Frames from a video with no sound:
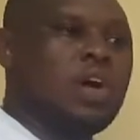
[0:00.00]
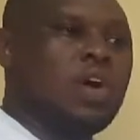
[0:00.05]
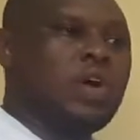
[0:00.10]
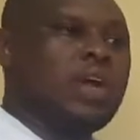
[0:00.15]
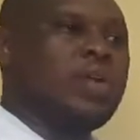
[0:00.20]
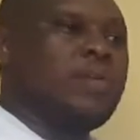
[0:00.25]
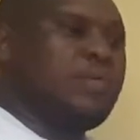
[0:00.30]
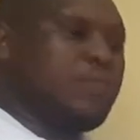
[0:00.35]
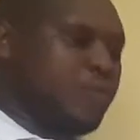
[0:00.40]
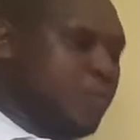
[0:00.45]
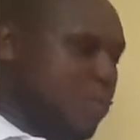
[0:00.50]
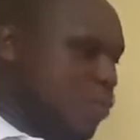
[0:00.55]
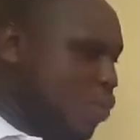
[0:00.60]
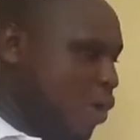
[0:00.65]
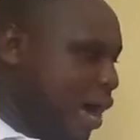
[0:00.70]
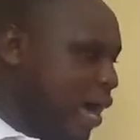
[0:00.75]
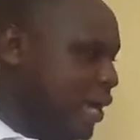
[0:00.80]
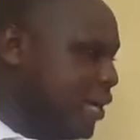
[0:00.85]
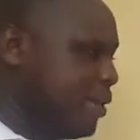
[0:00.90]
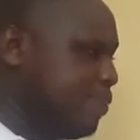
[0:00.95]
okay, from
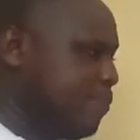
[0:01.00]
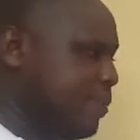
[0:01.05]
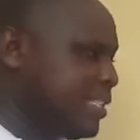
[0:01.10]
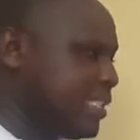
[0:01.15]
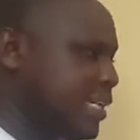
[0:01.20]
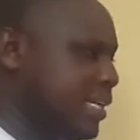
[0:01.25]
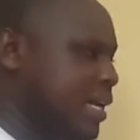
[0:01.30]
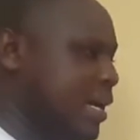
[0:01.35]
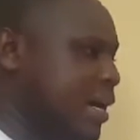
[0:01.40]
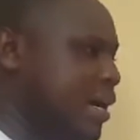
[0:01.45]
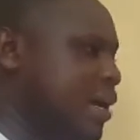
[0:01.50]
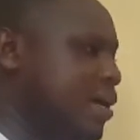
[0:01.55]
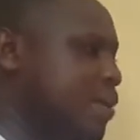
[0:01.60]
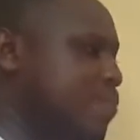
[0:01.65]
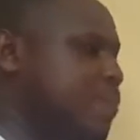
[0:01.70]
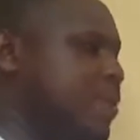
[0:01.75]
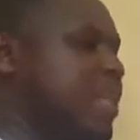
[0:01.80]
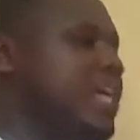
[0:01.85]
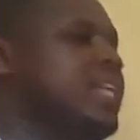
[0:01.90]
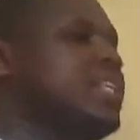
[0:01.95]
one particular
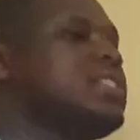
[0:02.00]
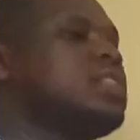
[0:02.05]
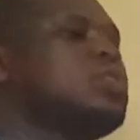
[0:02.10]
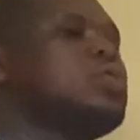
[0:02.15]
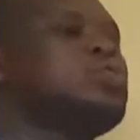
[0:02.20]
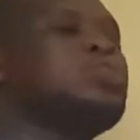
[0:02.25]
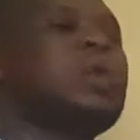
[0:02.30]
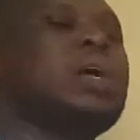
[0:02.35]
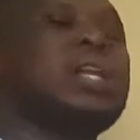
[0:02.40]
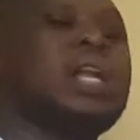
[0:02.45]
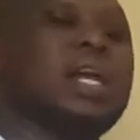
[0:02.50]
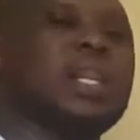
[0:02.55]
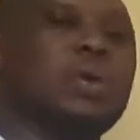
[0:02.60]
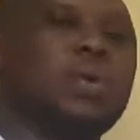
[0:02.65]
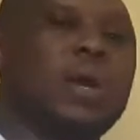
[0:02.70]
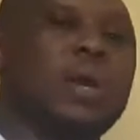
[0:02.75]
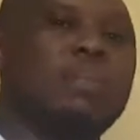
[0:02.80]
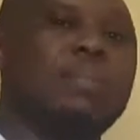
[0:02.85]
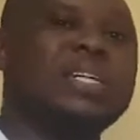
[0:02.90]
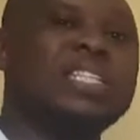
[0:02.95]
place to another
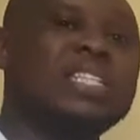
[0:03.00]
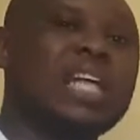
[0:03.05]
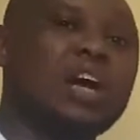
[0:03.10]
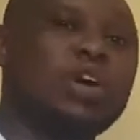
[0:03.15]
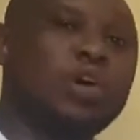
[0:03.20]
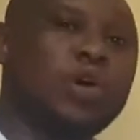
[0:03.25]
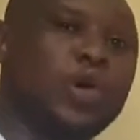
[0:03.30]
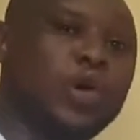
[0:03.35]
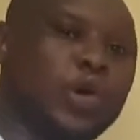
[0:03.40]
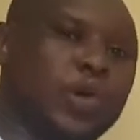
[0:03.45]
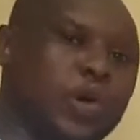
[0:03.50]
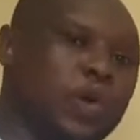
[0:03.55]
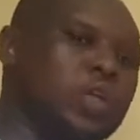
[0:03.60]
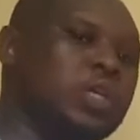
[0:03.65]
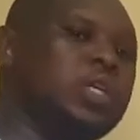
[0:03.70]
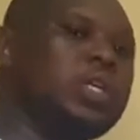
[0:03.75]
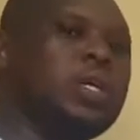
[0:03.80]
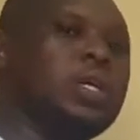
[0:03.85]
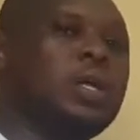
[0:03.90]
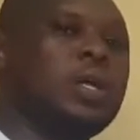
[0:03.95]
one, but in a
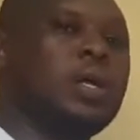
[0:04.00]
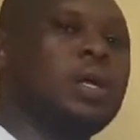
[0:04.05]
controlled